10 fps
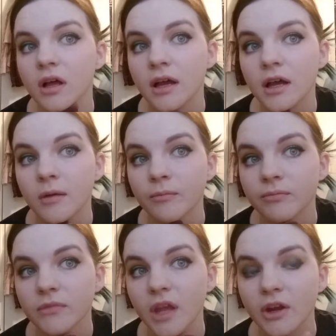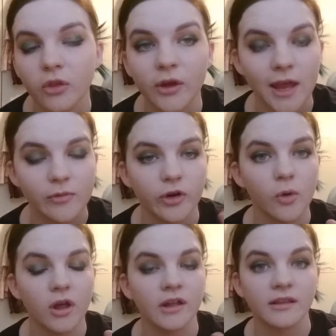I know the camera
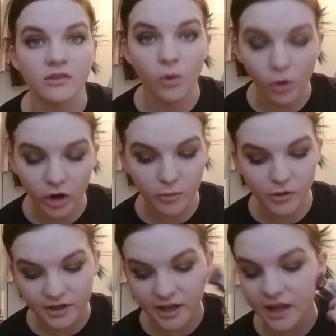quality is horrible today.